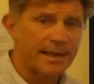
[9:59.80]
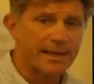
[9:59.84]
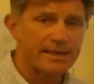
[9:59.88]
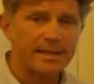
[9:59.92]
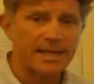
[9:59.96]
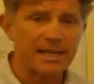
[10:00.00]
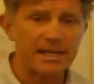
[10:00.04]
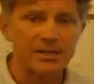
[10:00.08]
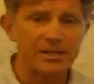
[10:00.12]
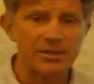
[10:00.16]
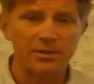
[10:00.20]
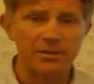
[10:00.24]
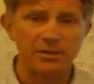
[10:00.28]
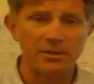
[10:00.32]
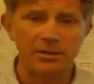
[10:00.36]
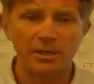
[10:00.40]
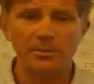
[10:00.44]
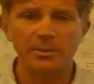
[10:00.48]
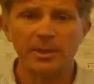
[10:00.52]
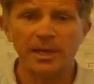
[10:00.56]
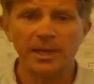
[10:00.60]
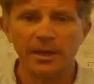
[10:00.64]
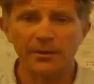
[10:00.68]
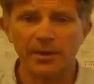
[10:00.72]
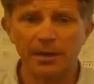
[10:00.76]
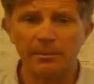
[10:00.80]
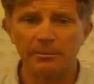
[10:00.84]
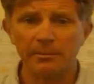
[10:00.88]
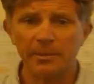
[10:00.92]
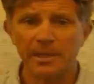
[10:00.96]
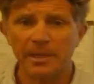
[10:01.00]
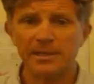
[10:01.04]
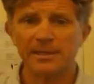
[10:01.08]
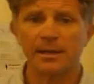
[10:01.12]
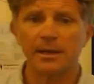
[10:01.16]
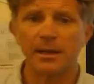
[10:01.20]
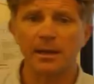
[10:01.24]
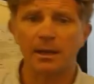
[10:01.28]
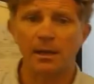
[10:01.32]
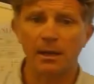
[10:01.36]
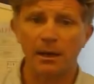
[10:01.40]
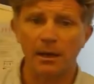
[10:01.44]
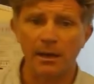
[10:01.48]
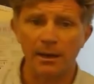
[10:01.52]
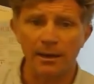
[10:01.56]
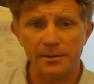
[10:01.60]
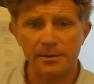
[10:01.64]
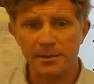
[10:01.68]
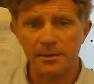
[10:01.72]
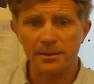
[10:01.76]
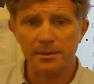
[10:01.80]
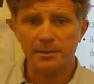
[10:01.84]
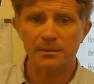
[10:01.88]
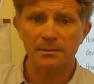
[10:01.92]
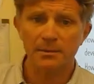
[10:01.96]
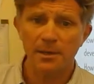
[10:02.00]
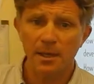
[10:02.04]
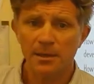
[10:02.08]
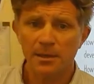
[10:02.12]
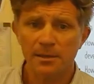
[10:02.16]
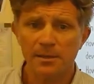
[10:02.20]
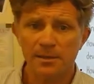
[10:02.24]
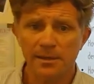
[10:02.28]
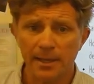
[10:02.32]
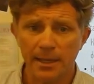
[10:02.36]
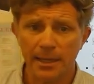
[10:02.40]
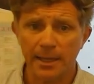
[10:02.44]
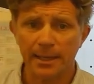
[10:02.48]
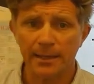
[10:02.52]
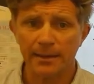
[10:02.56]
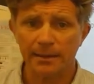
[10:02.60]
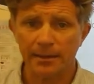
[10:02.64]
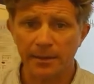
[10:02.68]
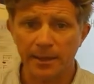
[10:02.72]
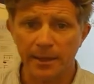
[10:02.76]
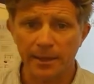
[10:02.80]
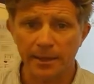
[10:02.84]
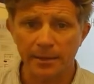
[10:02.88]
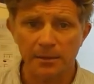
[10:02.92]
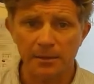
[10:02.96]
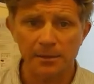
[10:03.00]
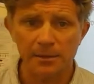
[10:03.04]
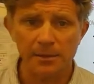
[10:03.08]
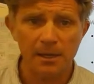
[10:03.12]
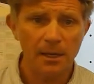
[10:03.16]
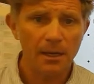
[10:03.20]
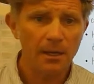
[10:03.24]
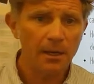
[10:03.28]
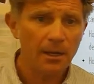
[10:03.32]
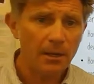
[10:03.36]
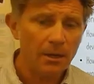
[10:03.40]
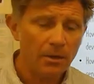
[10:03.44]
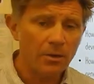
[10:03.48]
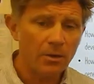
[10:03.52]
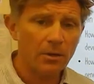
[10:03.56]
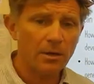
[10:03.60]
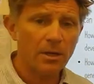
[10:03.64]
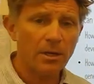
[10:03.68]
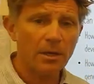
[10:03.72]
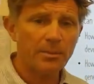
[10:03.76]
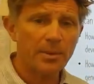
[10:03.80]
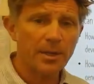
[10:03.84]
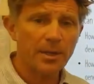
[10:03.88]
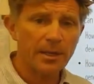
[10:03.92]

essays. You're not going to be out there meeting clients and sealing deals. You're going to